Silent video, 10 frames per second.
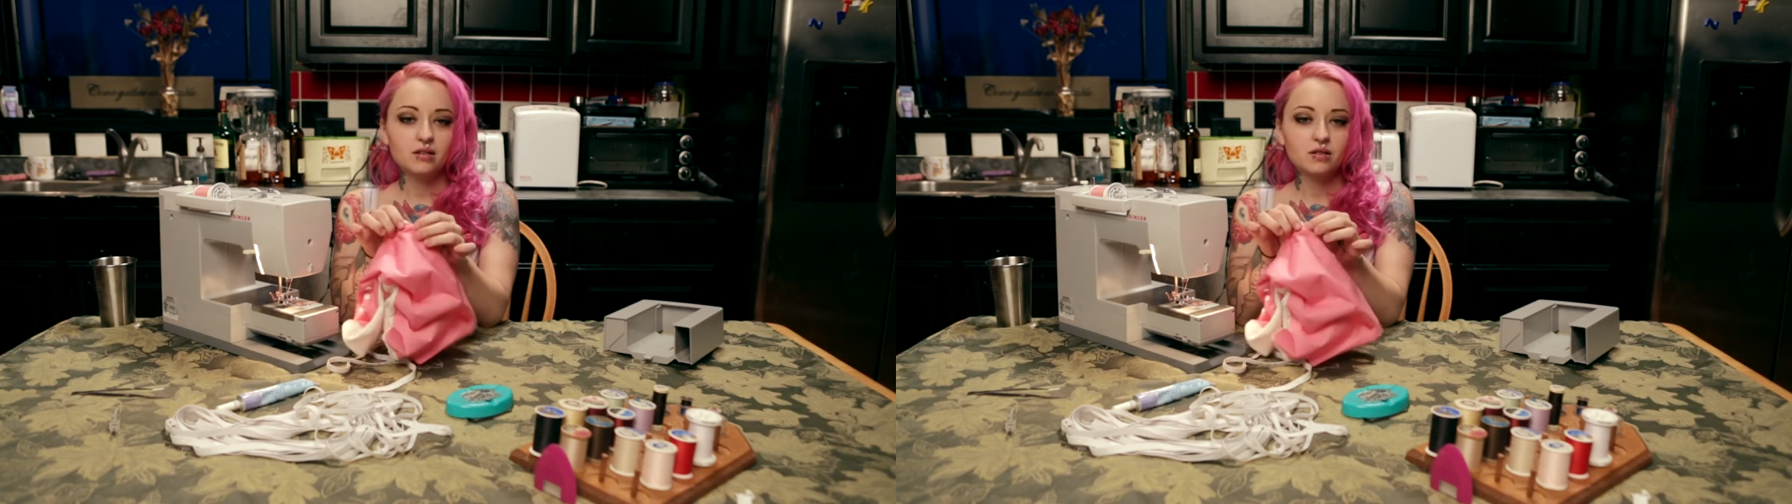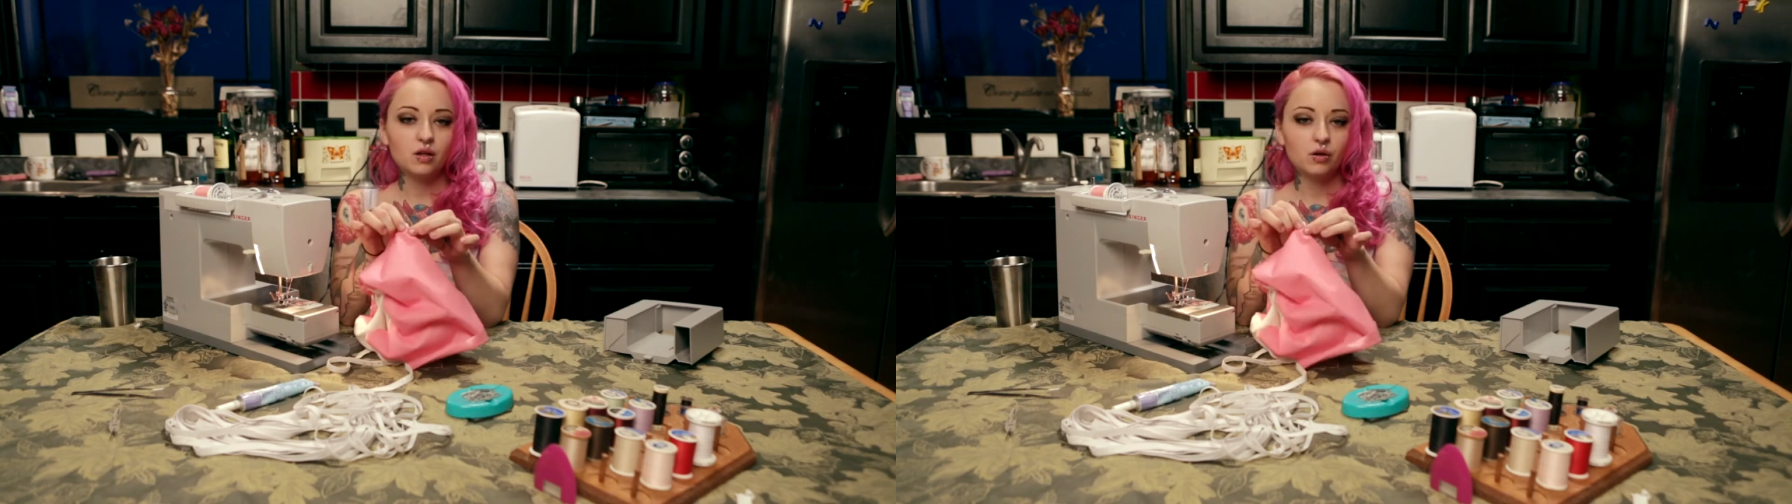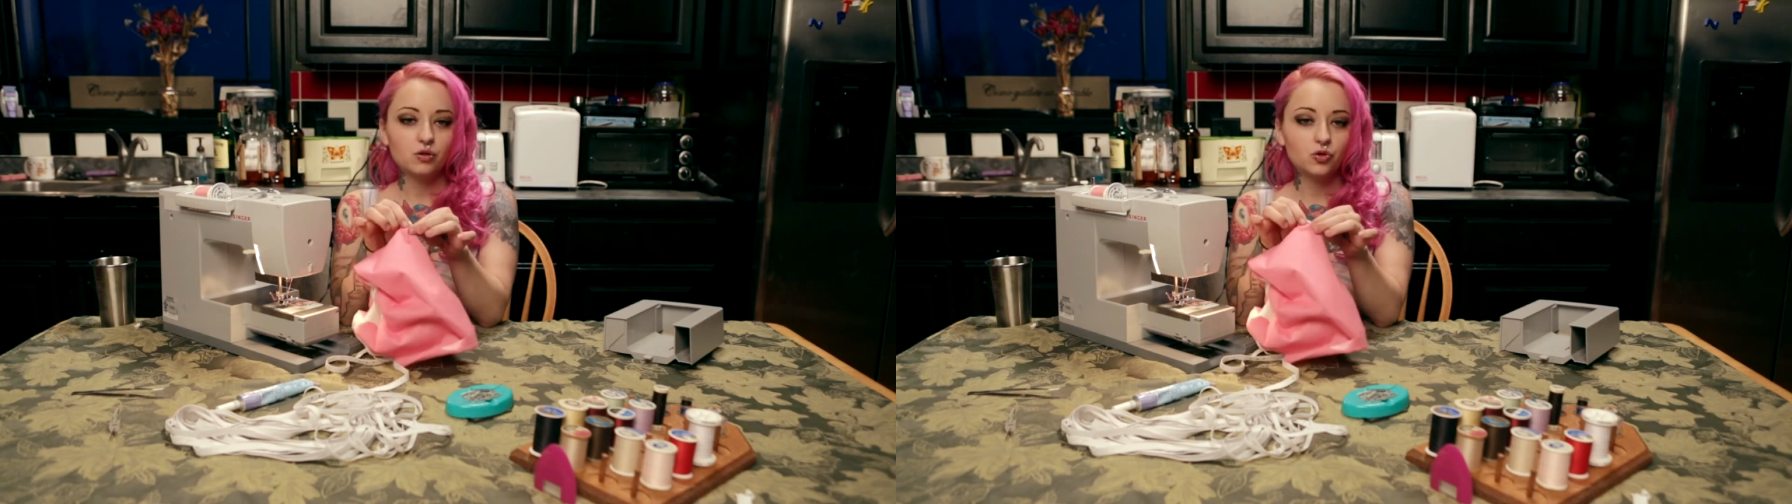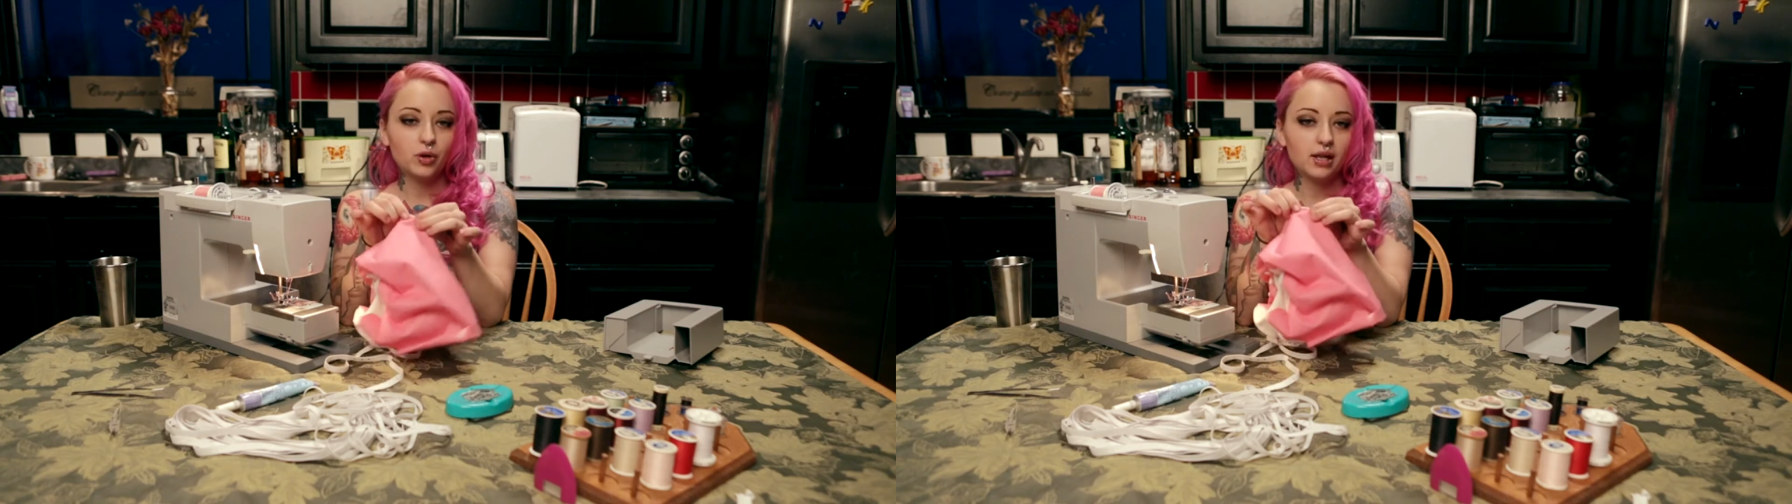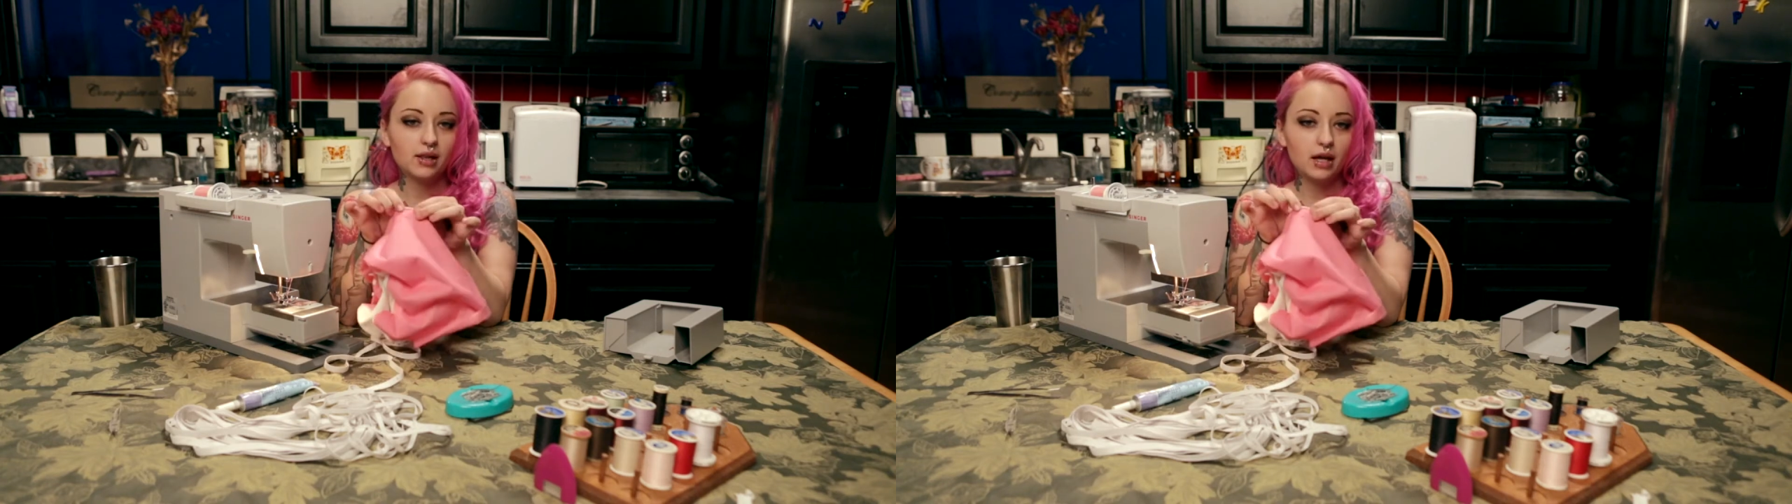sew
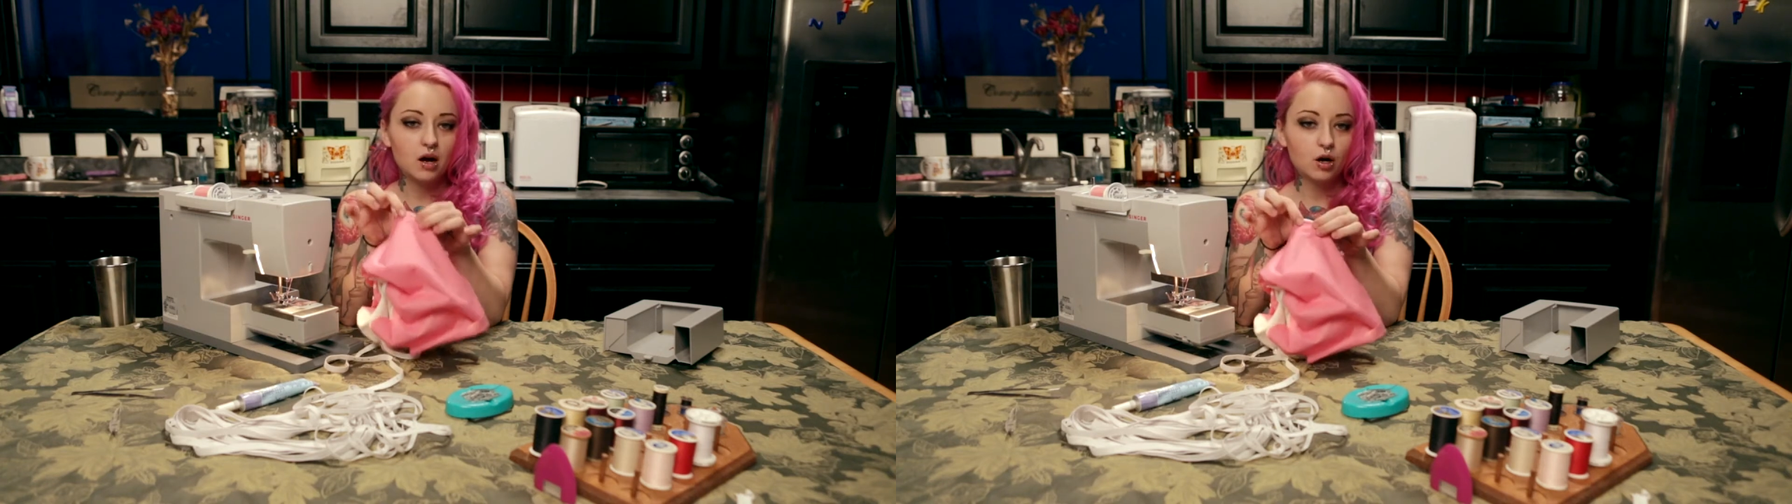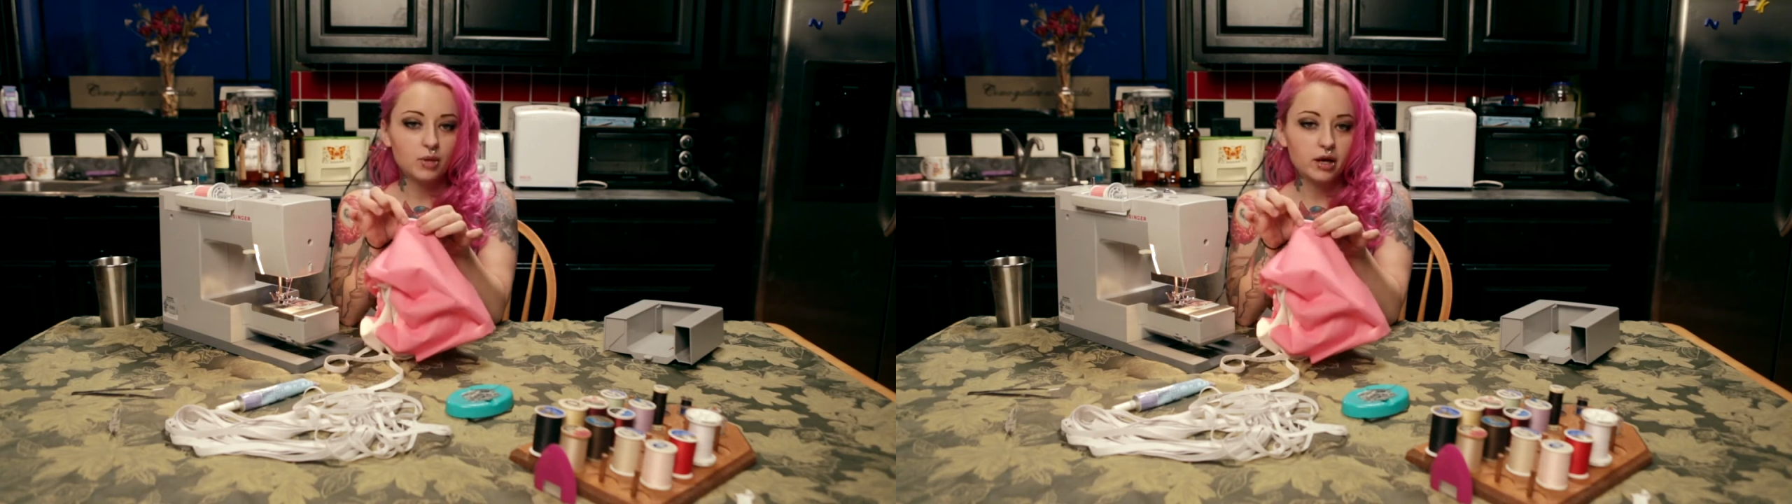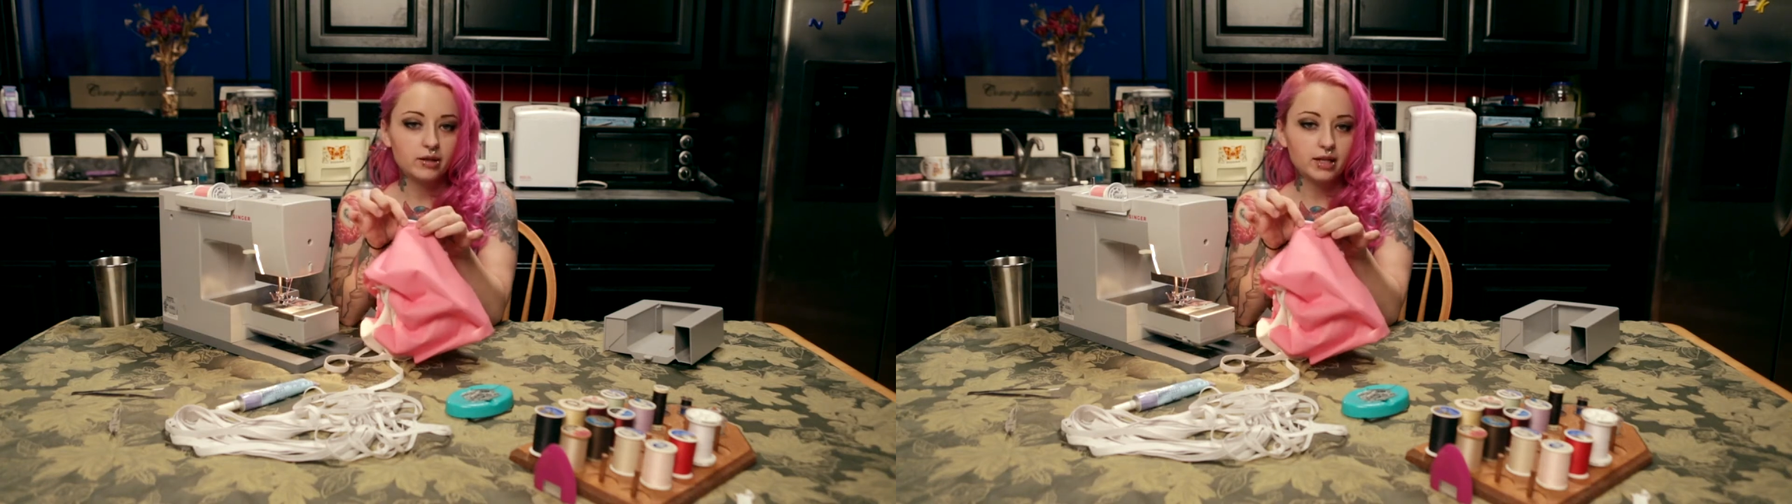directly on my